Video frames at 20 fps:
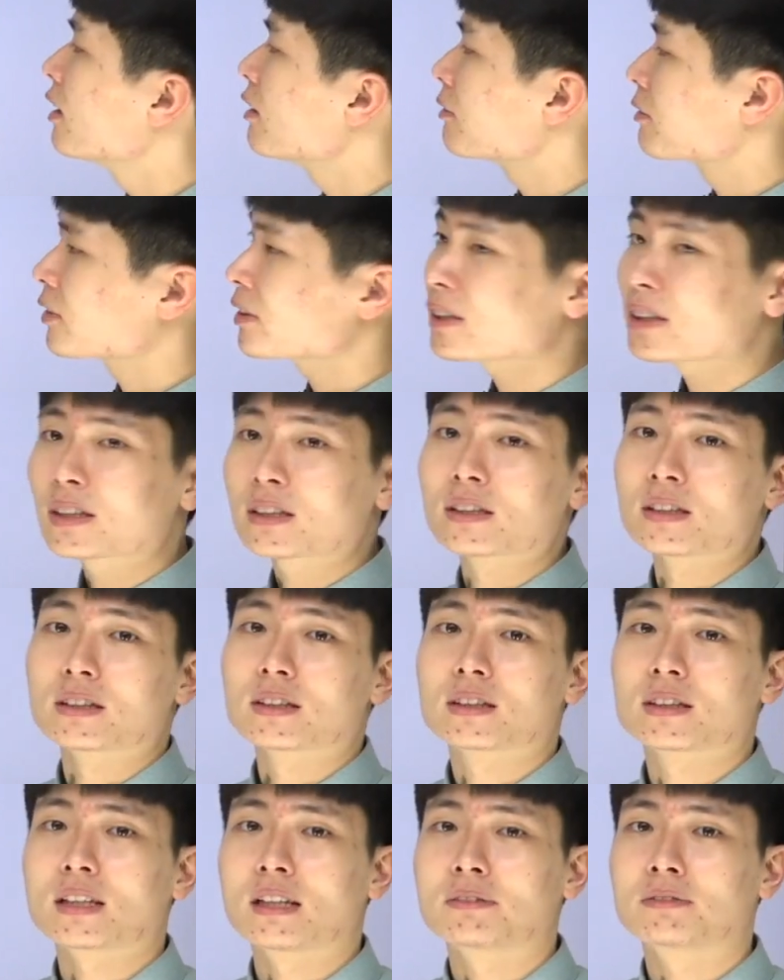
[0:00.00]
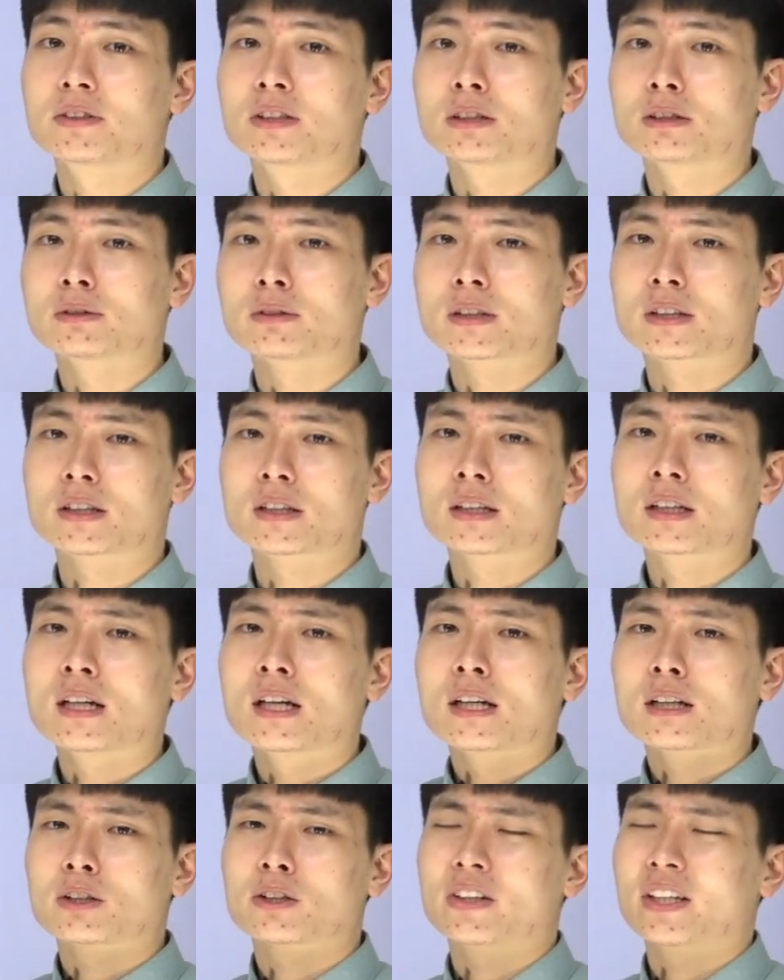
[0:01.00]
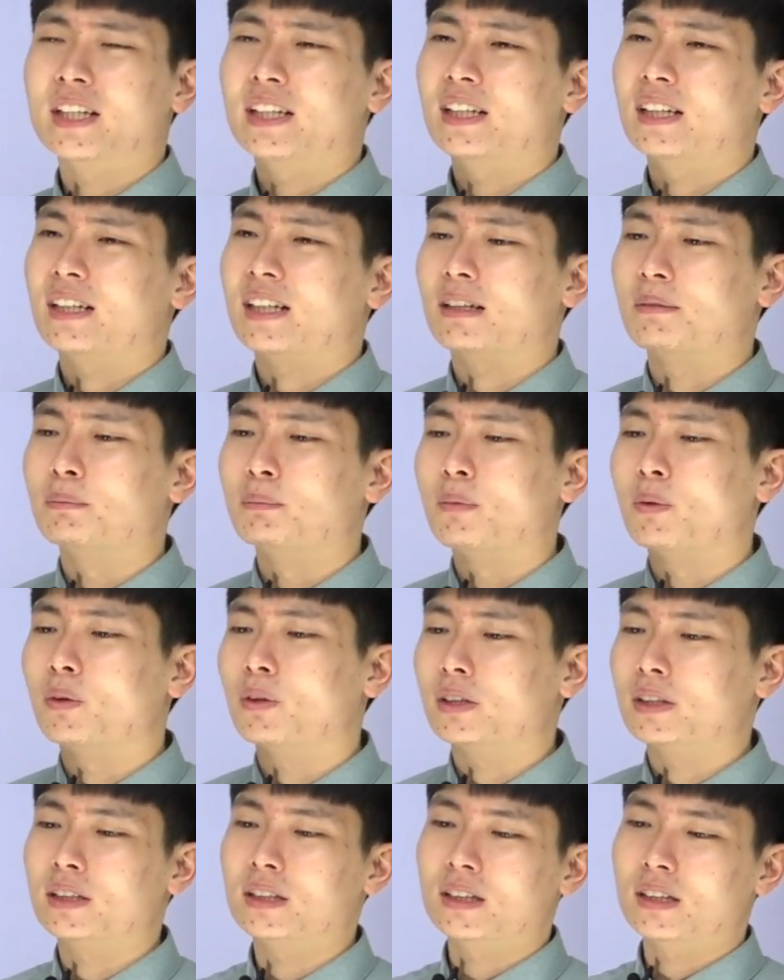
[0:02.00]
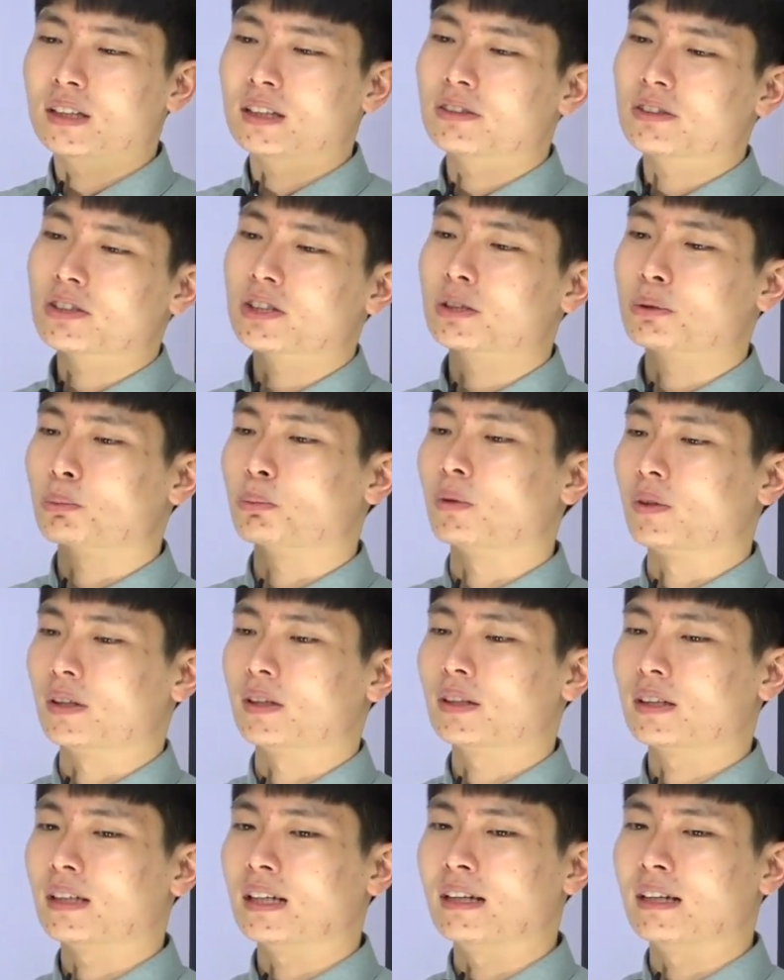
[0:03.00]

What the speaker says: For instance, if you were creating a more serious work,